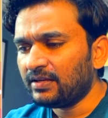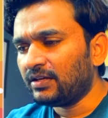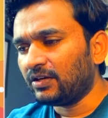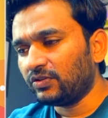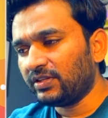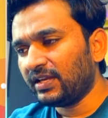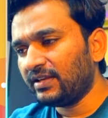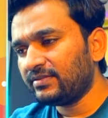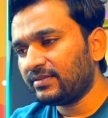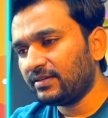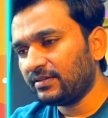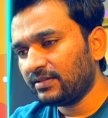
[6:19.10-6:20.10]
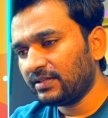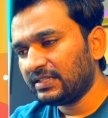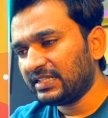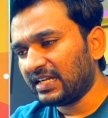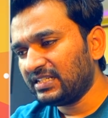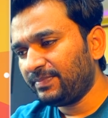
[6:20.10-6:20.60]
Good thing is
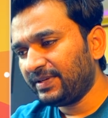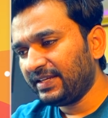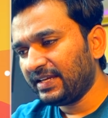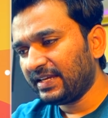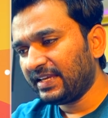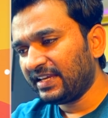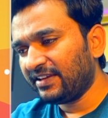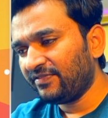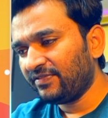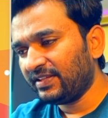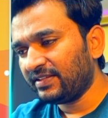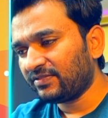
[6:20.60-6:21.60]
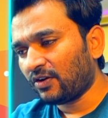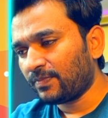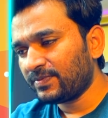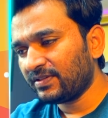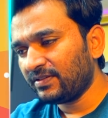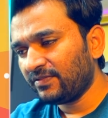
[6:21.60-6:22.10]
ChatGPT gave this
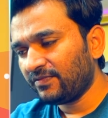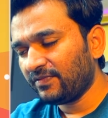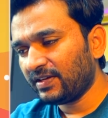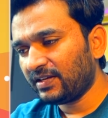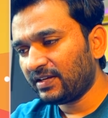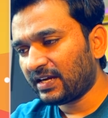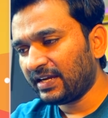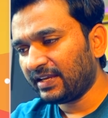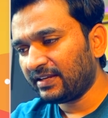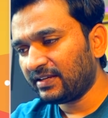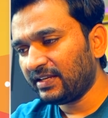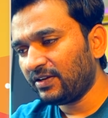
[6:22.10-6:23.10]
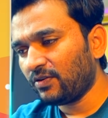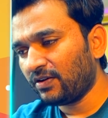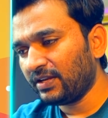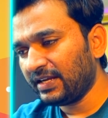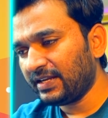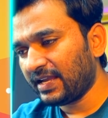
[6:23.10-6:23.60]
option where I can click
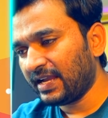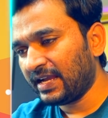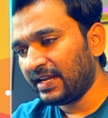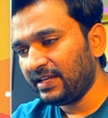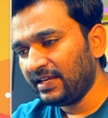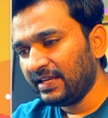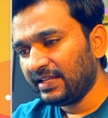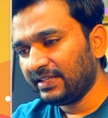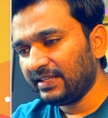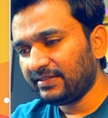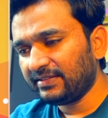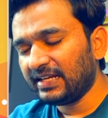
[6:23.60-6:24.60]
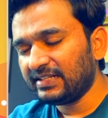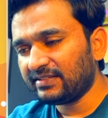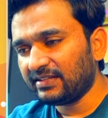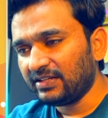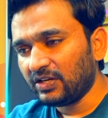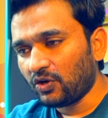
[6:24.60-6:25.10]
on it and this gets
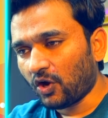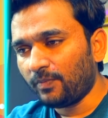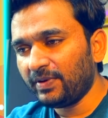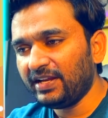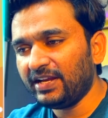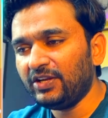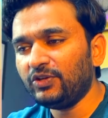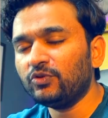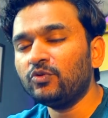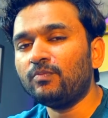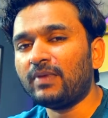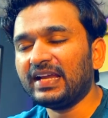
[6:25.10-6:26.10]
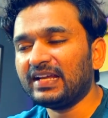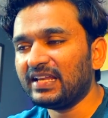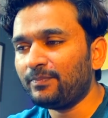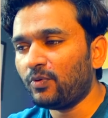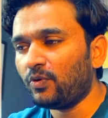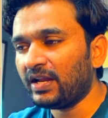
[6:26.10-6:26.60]
copied into my
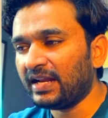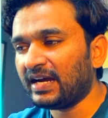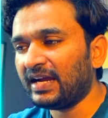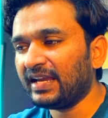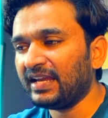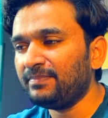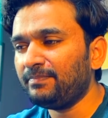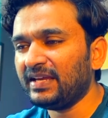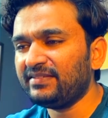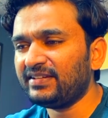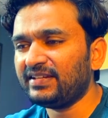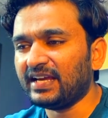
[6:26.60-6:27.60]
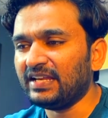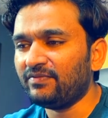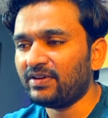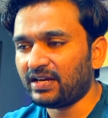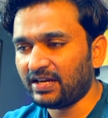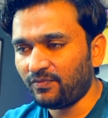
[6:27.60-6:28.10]
clipboard and I can paste it
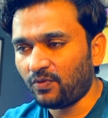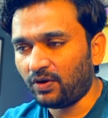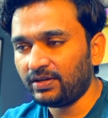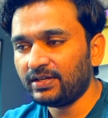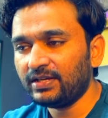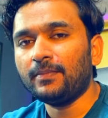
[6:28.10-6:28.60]
anywhere I want.